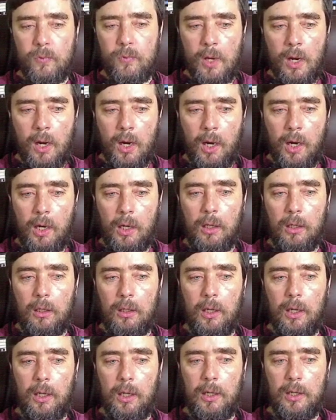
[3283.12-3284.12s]
are
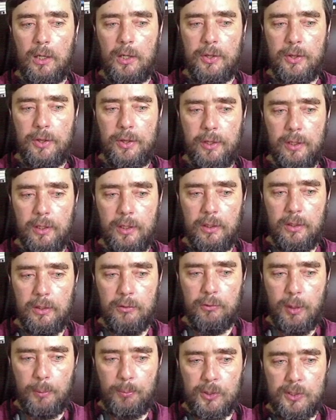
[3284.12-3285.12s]
uh, the
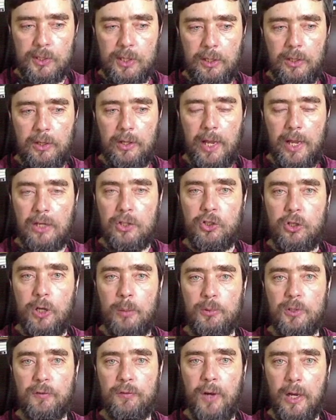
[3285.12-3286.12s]
represent the head
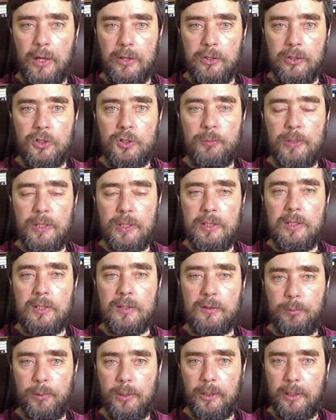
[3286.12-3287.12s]
shapes of other
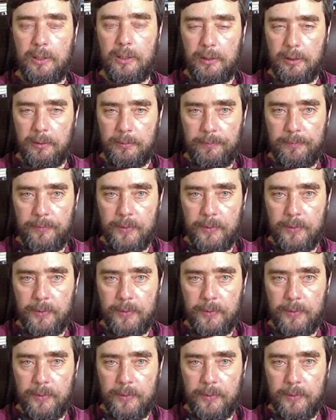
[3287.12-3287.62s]
species of planaria.